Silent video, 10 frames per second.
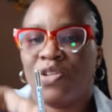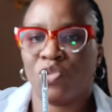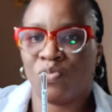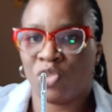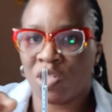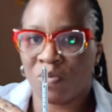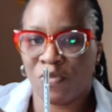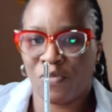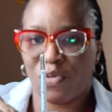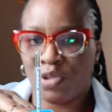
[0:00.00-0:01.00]
should just
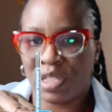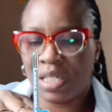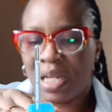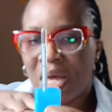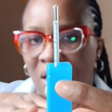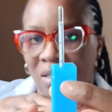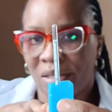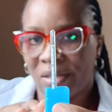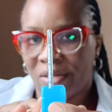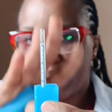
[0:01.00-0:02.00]
be floating
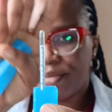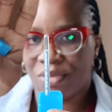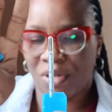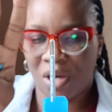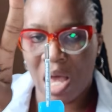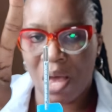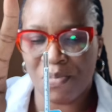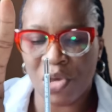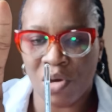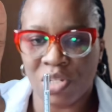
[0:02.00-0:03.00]
and
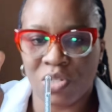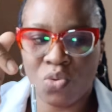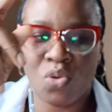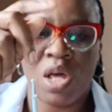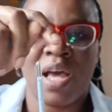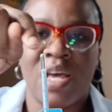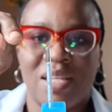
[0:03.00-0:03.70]
be on its own.